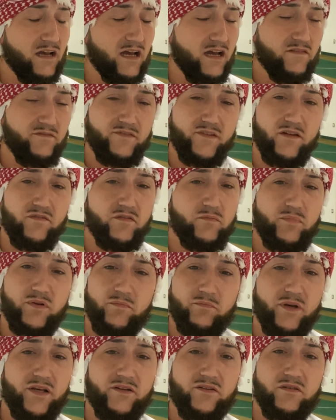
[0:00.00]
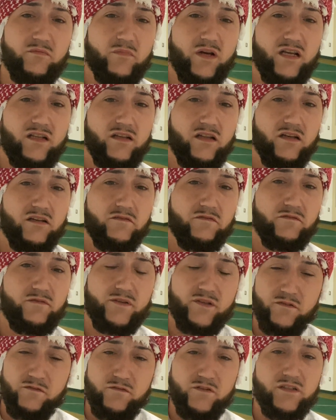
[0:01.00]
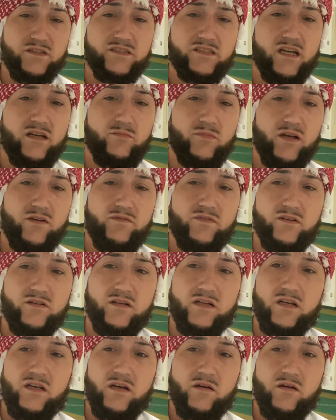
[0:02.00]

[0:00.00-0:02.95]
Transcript: I've never been better in my life. For the first time ever,